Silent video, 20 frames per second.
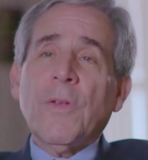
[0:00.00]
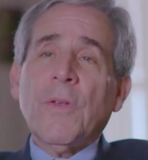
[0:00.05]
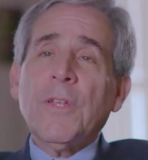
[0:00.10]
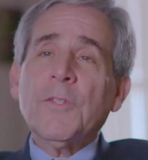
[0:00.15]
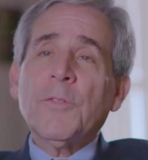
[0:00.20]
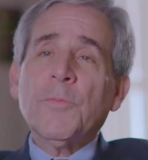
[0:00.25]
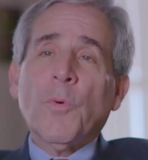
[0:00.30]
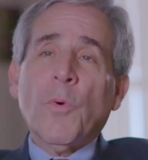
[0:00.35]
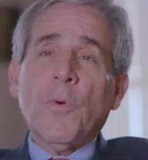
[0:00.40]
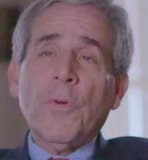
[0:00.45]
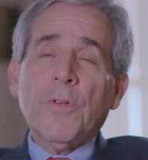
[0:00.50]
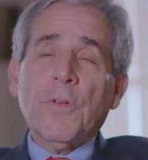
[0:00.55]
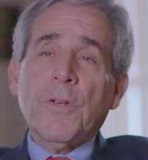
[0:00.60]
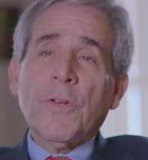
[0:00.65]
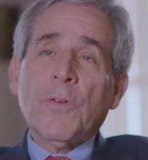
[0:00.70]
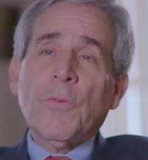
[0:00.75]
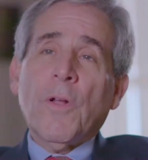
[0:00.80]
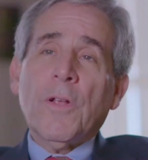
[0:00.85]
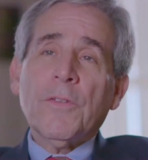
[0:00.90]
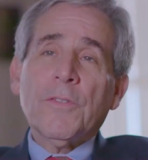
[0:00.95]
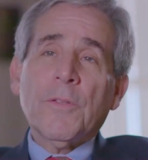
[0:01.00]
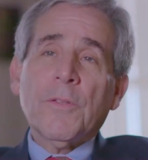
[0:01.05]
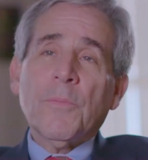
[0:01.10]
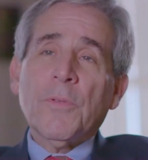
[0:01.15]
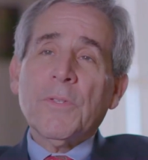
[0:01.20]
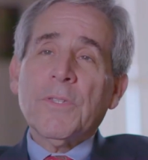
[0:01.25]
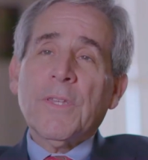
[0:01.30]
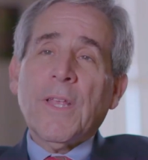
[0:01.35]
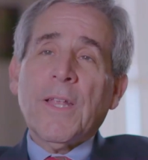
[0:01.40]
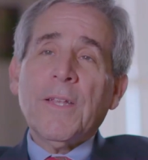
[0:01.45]
transported across the
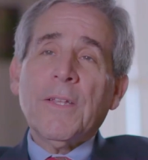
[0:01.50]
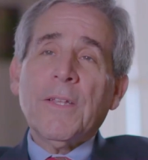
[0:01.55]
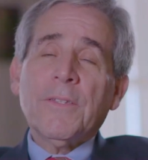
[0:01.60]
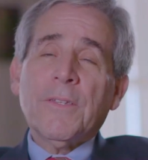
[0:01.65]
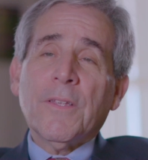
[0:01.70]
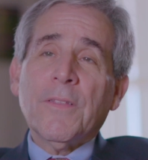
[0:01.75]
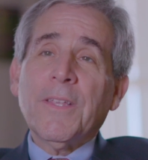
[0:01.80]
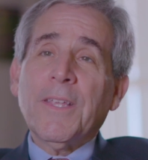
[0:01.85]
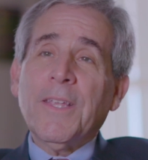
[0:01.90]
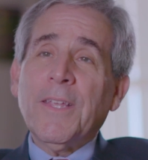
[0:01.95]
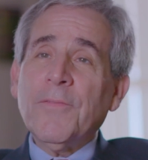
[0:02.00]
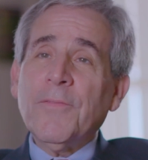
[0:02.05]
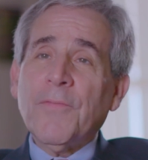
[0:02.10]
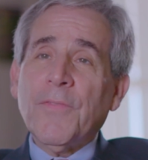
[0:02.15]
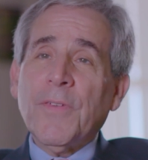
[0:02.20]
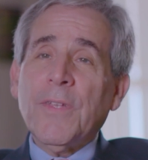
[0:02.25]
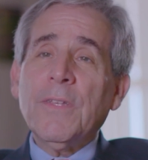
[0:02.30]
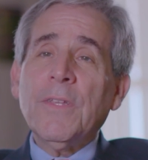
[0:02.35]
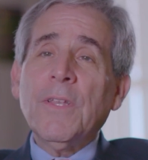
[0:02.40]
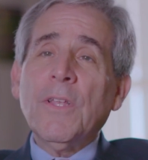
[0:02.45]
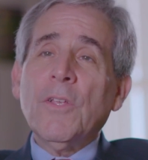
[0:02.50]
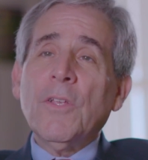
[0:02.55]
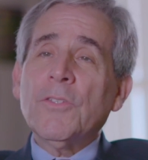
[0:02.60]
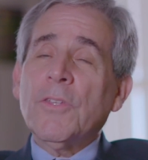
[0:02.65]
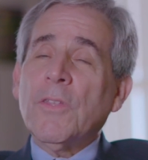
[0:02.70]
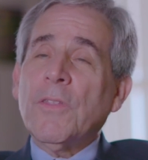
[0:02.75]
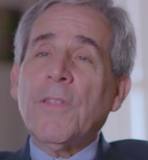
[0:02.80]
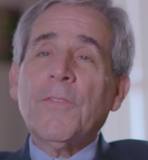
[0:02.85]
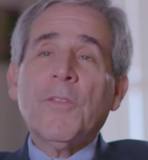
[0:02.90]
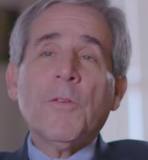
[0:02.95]
placenta to the infant
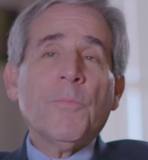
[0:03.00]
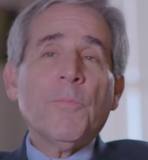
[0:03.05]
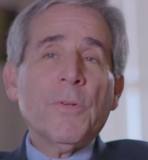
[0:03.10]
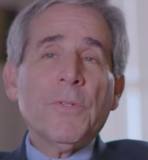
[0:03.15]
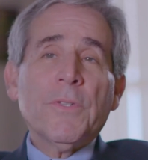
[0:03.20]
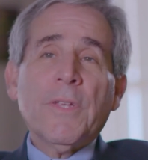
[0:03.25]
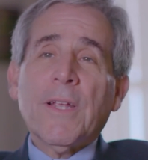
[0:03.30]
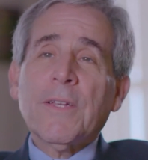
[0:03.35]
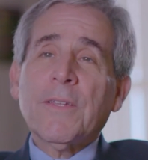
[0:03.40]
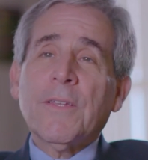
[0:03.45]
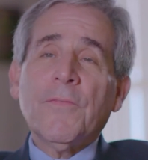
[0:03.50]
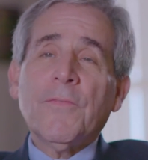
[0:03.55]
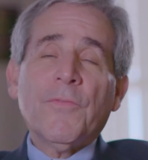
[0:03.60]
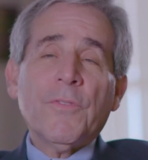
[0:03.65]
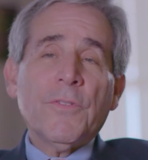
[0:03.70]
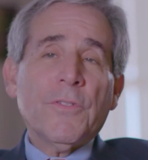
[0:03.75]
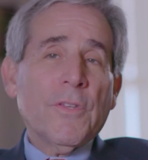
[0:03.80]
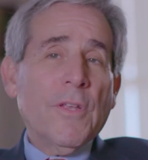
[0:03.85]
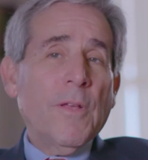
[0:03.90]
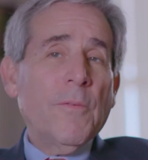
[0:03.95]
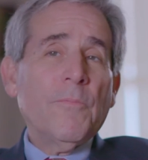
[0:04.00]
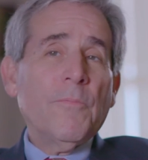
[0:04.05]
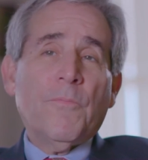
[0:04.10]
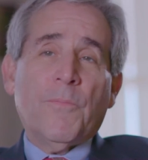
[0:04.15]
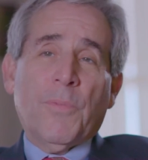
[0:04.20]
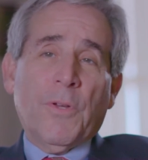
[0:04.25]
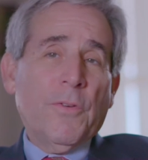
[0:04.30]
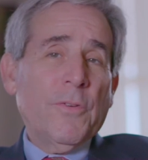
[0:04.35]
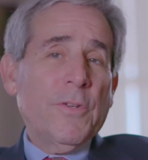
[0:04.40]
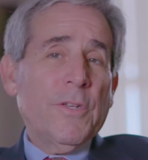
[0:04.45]
so that they're protected for some
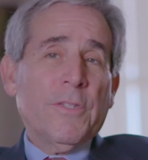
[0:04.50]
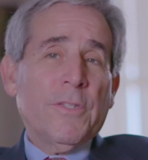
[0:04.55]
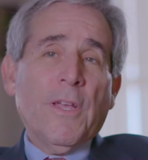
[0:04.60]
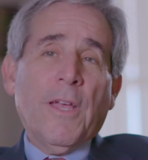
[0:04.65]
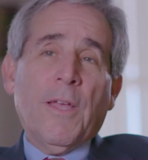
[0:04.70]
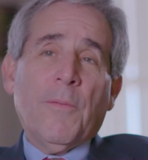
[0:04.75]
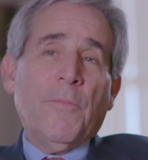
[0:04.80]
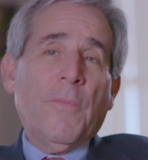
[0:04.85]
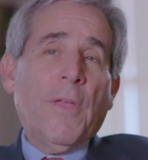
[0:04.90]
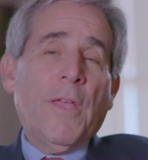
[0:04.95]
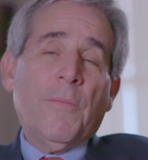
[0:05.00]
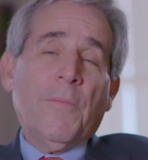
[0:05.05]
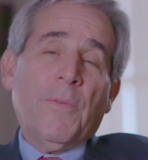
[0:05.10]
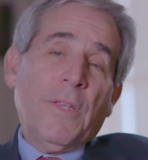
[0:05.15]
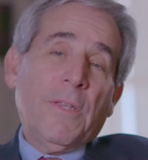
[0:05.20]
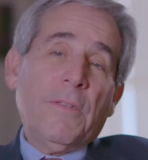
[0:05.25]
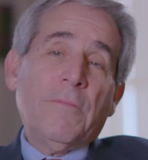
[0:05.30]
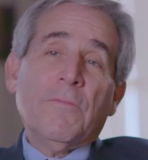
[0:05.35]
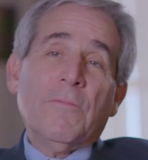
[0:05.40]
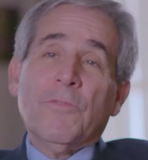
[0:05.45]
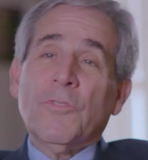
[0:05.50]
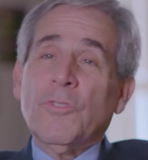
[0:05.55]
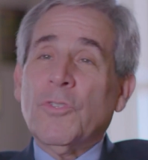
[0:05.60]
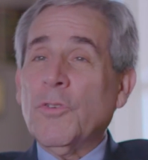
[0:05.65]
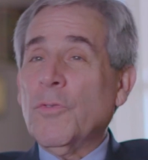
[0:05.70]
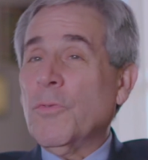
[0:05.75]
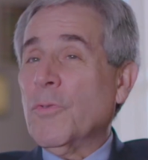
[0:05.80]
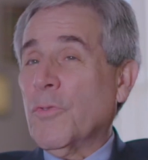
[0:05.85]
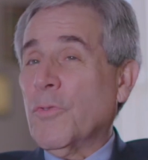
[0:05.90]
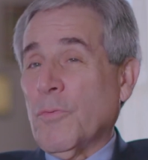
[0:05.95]
period of time, maybe
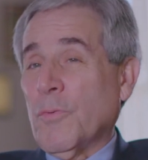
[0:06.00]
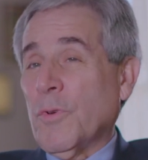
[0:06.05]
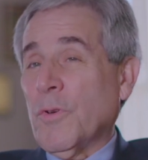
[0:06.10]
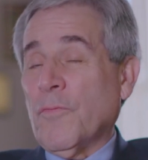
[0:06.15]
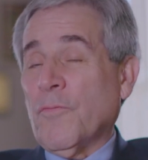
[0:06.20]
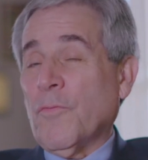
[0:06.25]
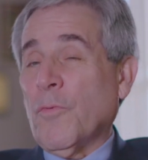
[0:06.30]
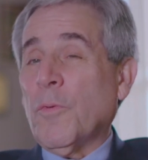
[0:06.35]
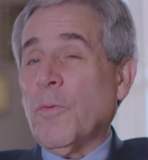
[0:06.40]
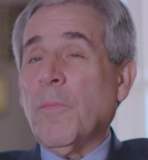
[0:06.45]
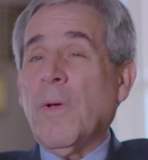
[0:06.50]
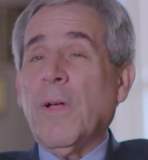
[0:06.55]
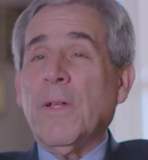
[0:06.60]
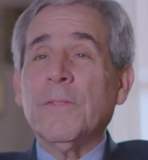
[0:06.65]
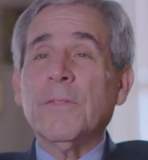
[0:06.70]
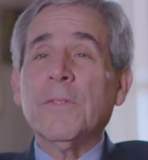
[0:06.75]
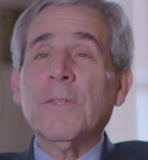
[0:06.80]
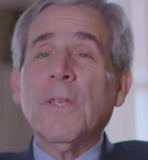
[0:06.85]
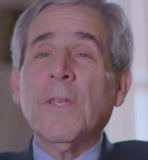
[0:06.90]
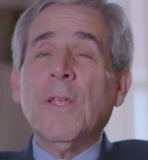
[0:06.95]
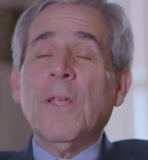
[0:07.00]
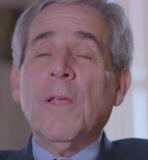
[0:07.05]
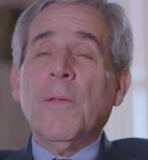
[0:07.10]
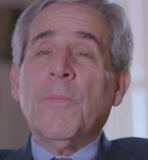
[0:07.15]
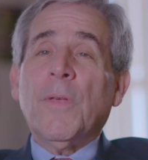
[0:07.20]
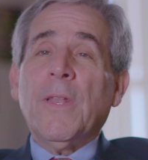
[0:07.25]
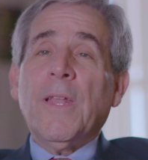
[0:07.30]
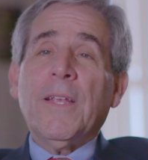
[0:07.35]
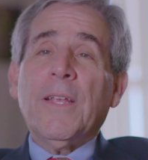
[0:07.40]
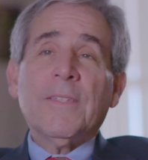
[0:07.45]
two or three or four months.
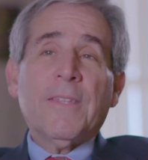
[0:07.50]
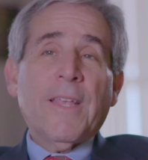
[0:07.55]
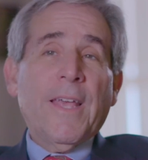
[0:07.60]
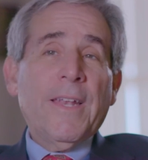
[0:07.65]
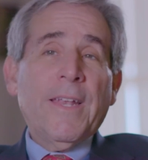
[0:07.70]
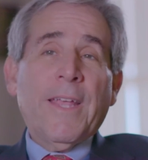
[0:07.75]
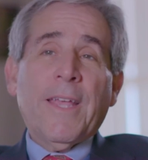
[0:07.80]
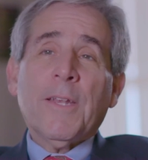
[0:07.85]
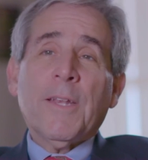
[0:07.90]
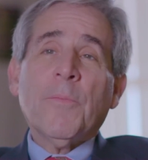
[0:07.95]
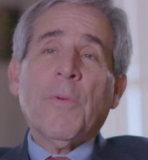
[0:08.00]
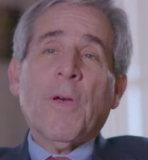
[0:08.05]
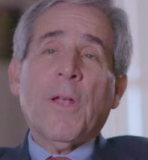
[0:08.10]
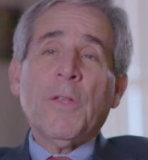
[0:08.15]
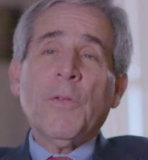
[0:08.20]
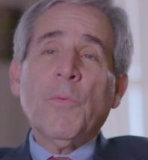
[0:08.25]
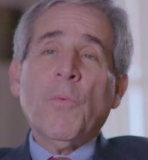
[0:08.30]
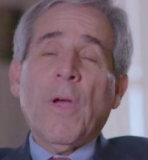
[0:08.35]
But as that antibody